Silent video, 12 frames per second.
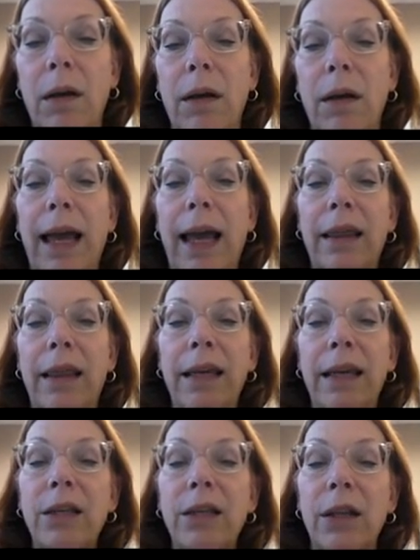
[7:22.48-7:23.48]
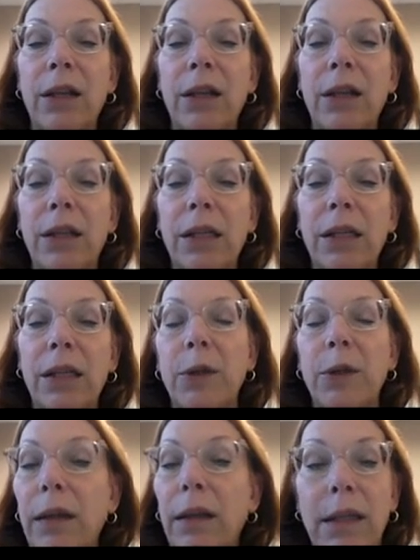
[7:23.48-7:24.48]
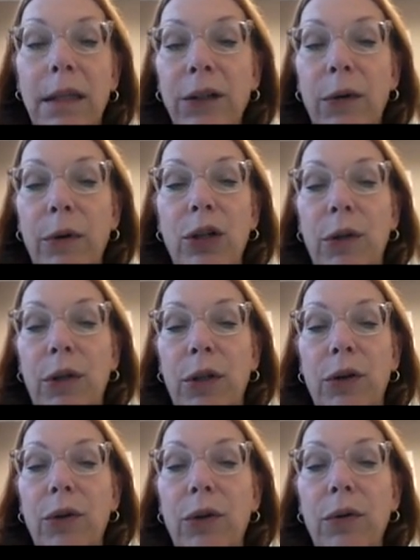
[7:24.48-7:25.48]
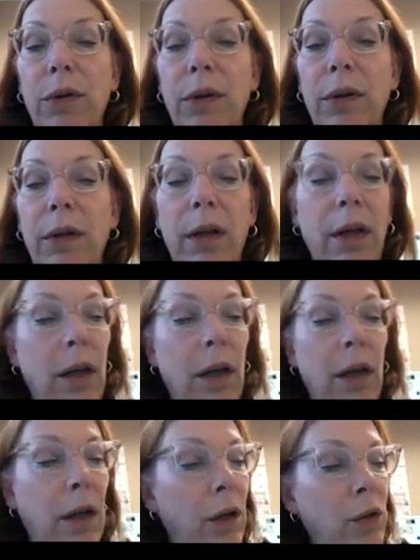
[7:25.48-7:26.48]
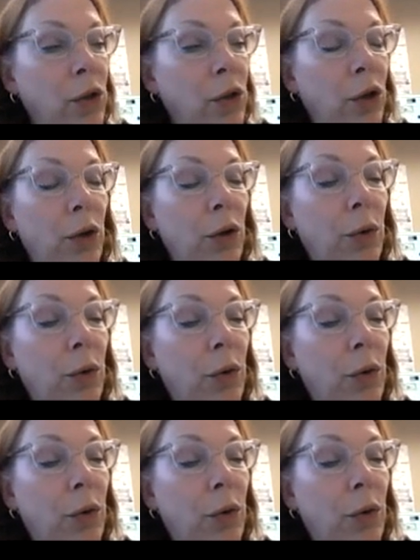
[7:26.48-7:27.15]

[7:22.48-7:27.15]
And these are the steps. This is actually what you would do to